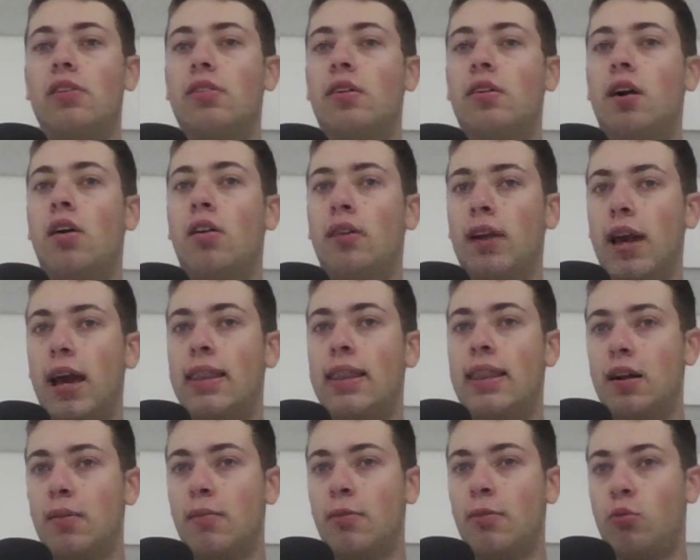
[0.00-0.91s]
He thought, okay,
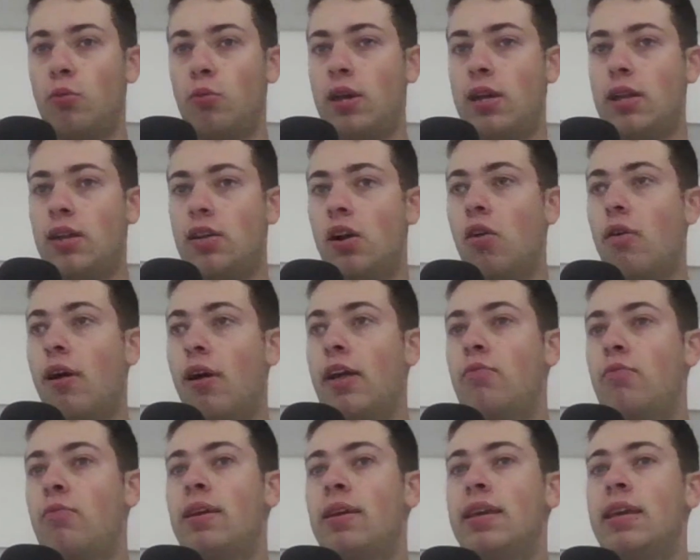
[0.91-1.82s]
they're between, all
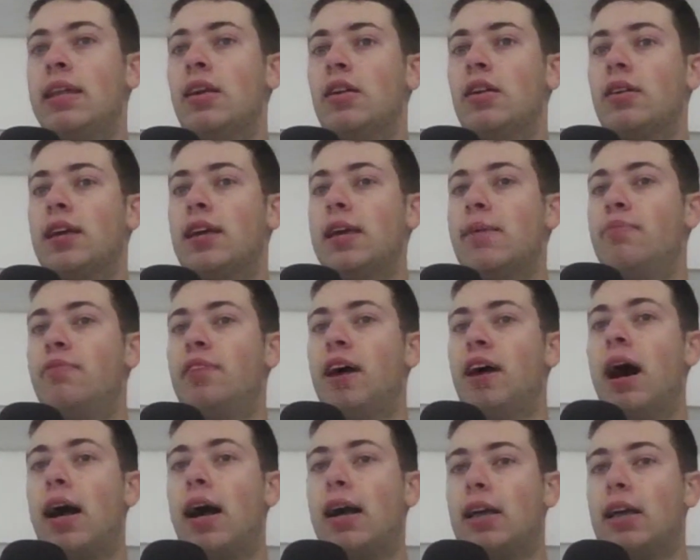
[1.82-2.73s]
right, we either keep
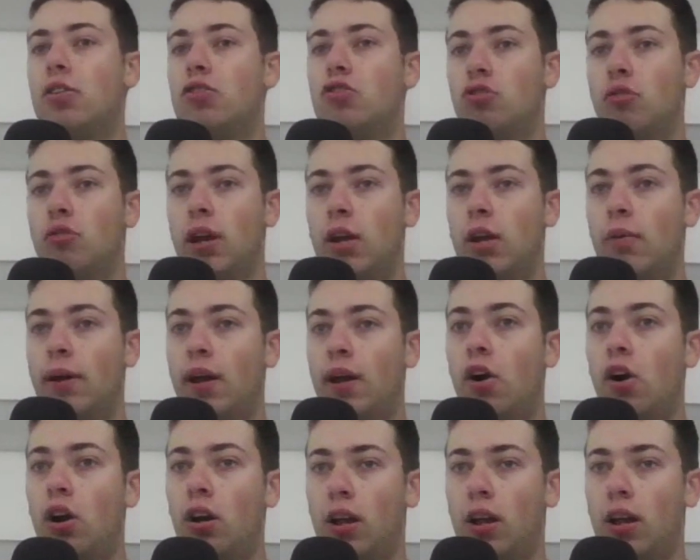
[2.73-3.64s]
Doc and trade away
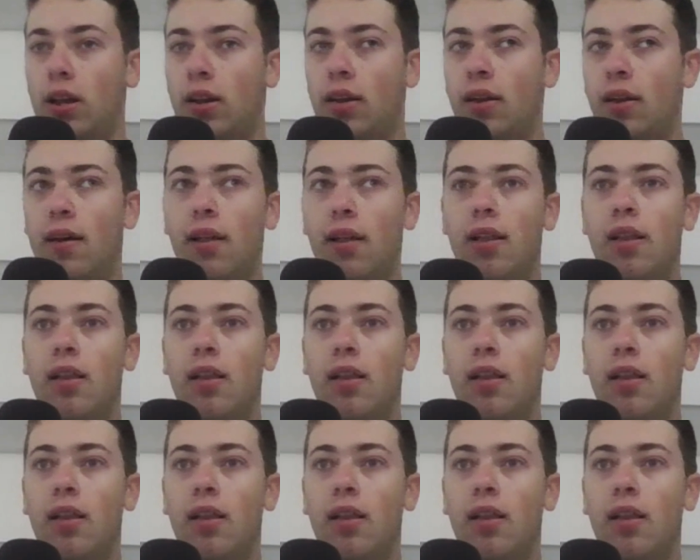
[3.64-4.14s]
Harden,